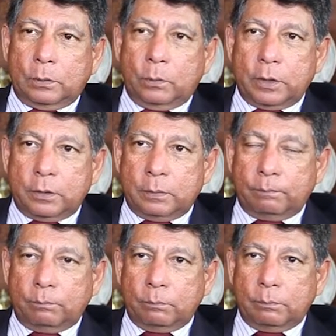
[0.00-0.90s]
what's
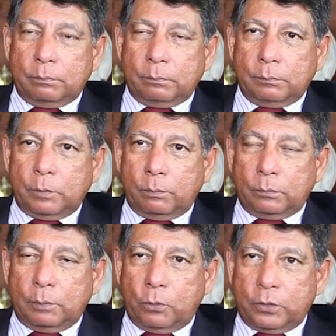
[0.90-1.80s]

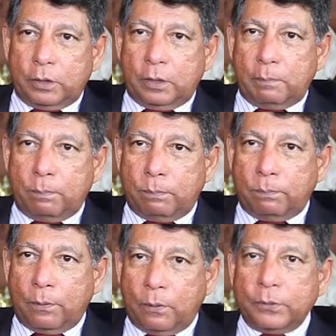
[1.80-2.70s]
the most
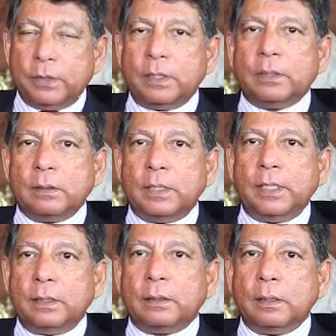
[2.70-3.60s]
important
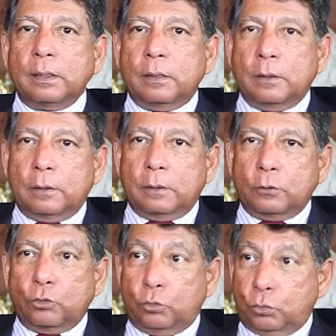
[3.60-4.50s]
thing
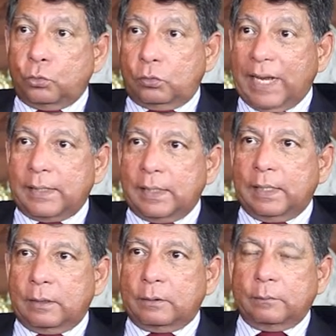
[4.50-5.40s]
to do right
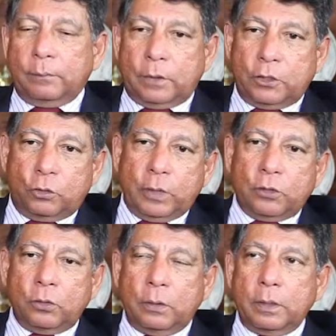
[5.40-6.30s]
now is to
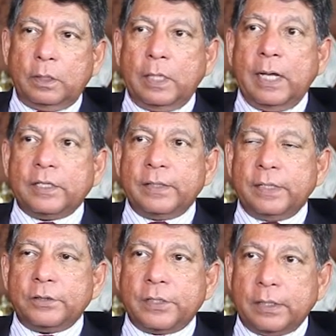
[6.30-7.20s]
ensure that the
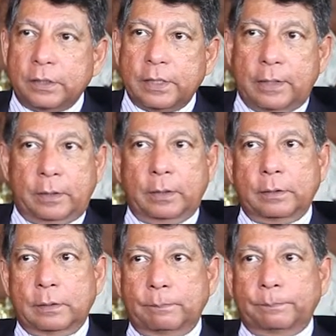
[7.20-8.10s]
ASEAN
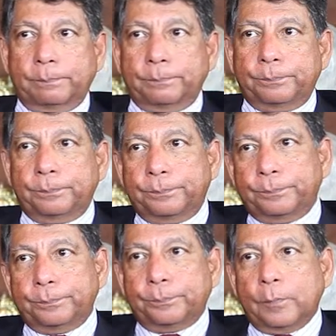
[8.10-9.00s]
Secretariat
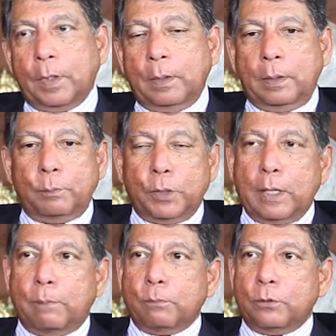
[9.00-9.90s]

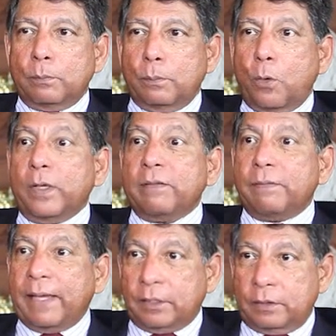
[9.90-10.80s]
becomes more
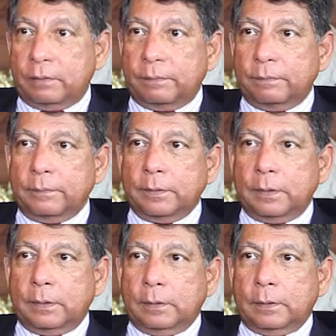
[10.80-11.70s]
effective
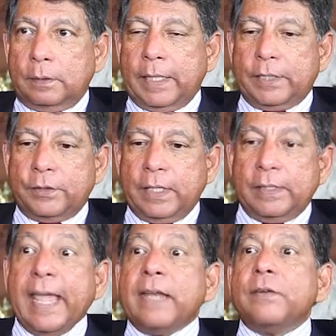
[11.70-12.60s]
as
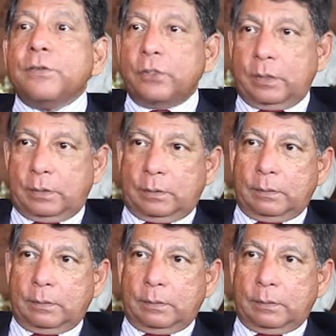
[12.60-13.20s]
an engine